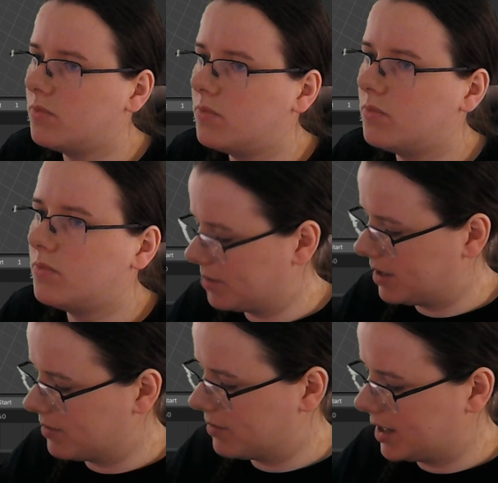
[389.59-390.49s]
take the
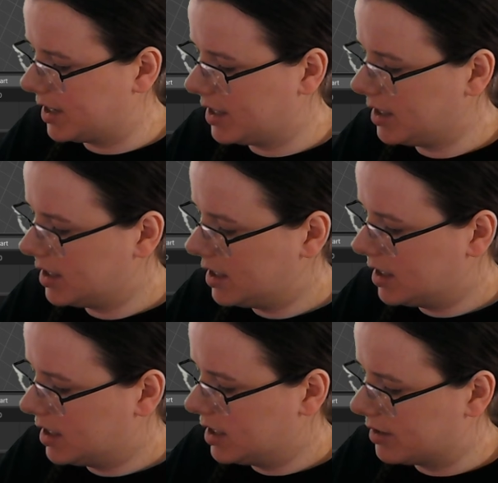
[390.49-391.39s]
plane right here,
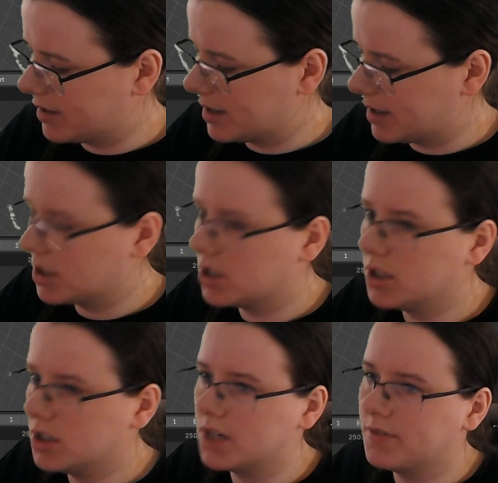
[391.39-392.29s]
that's the
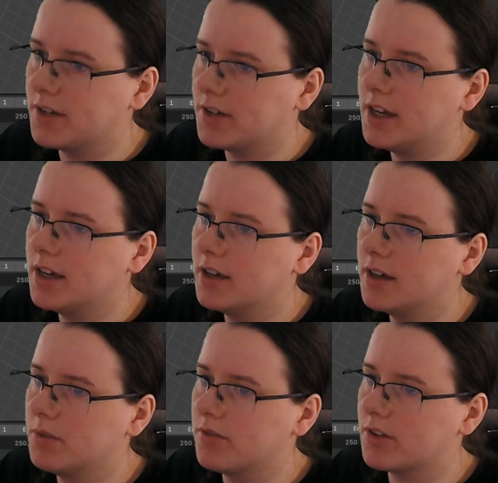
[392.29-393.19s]
emission, Shift D,
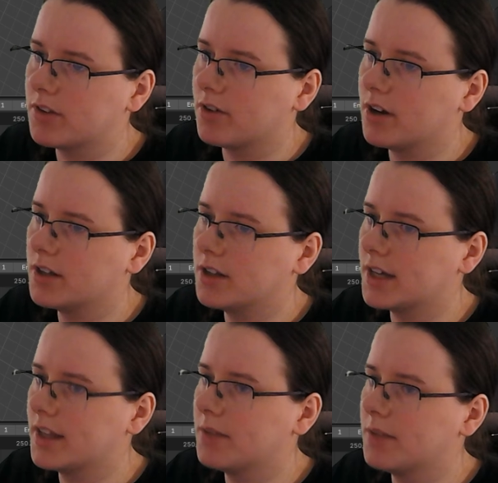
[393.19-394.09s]
move this across,
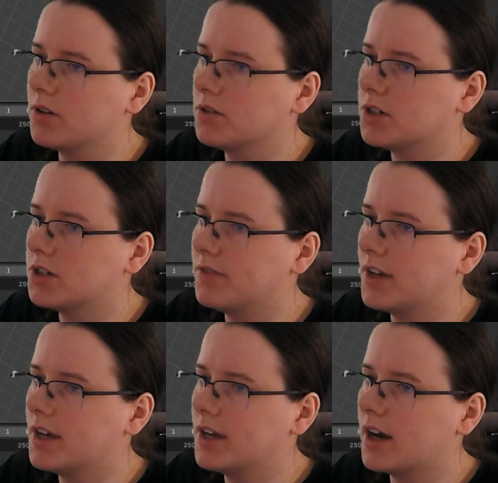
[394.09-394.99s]
and then we'll go Shift
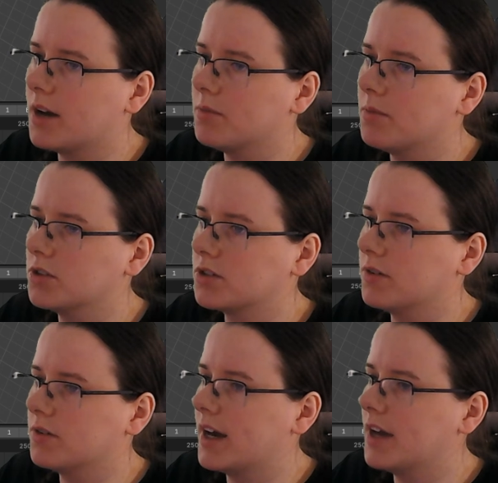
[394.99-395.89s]
D, and we'll just
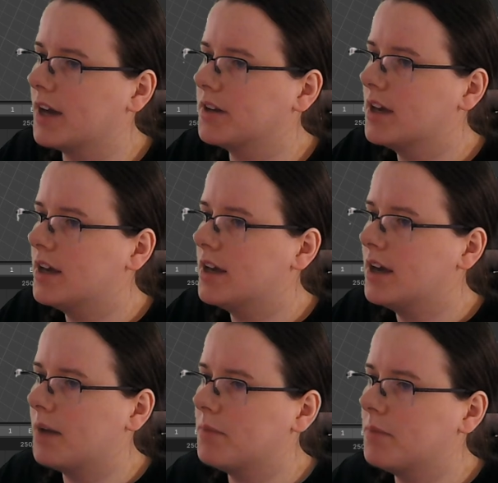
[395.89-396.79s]
go ahead
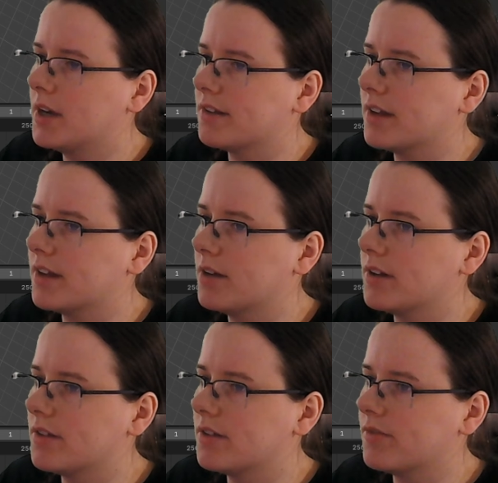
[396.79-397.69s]
and make a
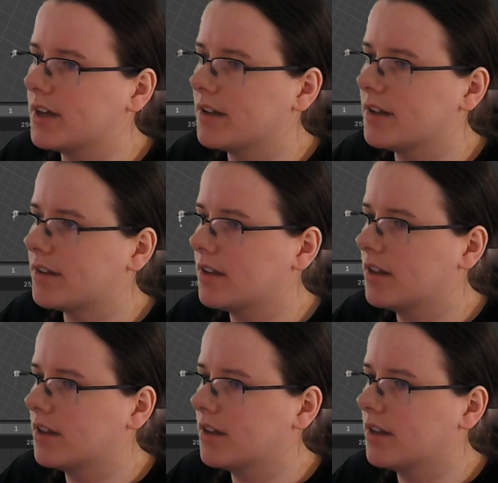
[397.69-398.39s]
series of these